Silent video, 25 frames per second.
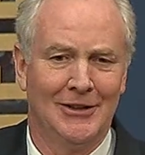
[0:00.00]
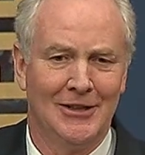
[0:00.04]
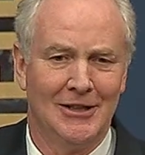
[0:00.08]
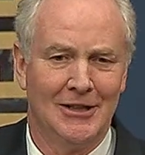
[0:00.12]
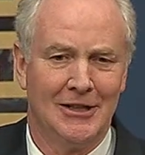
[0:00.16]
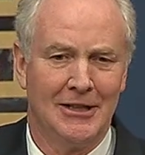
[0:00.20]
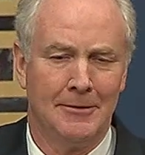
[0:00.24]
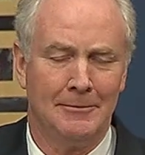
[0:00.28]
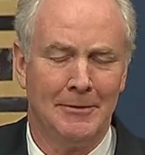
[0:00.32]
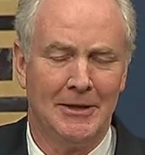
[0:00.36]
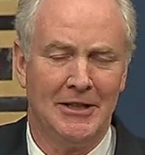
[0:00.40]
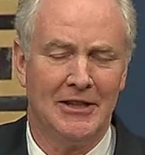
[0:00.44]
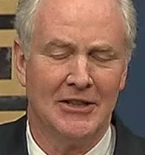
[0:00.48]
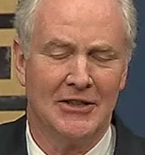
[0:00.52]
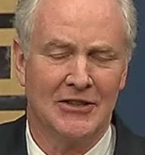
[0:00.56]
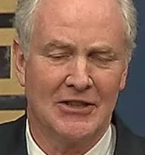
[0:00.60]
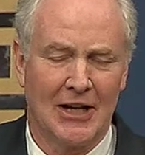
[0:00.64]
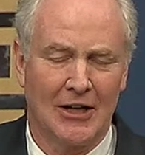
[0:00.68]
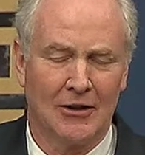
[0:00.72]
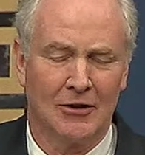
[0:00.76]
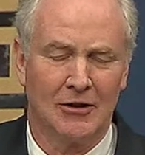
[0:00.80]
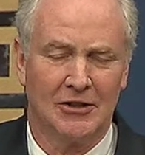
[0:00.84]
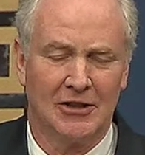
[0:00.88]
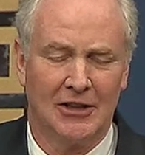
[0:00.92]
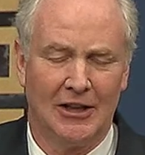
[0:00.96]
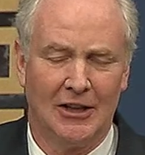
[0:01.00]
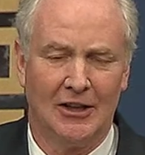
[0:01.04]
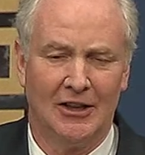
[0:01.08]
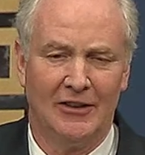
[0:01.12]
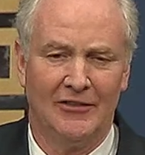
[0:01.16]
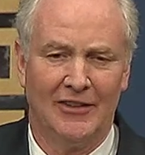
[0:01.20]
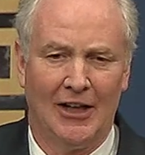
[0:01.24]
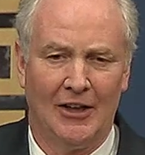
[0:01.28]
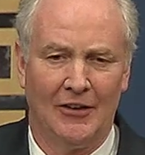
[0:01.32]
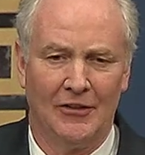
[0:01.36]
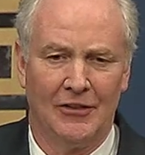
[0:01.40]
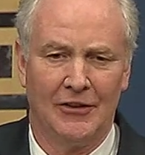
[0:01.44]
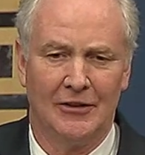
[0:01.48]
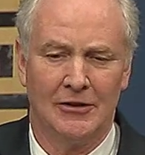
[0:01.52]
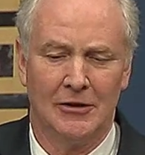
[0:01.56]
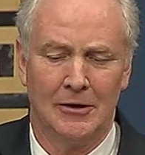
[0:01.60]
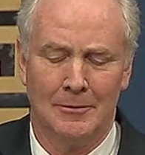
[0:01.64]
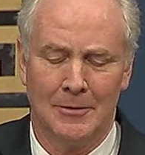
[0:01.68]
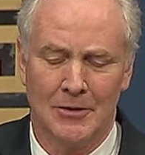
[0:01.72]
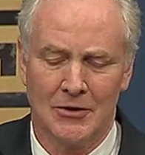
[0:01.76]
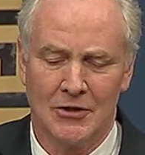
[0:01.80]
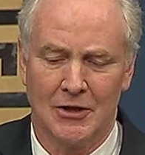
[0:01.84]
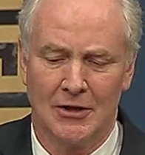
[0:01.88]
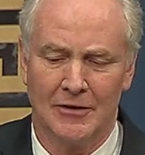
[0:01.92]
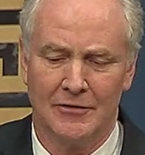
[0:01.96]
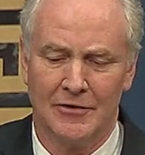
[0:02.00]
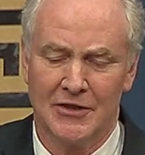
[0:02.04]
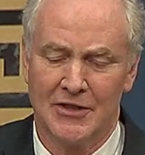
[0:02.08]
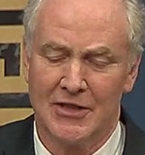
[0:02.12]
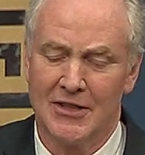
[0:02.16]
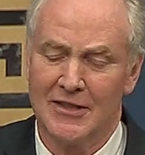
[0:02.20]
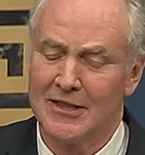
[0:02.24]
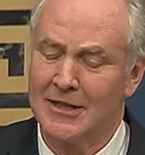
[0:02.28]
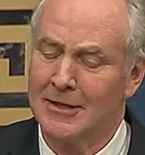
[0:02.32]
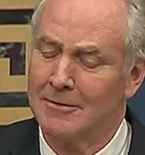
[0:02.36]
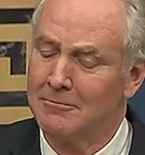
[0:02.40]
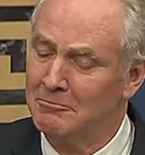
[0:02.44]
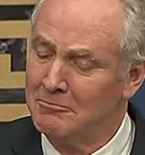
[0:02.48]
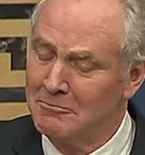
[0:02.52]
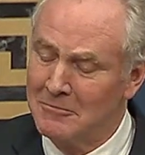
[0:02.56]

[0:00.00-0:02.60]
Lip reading: to be the Secretary of Health and Human Services, and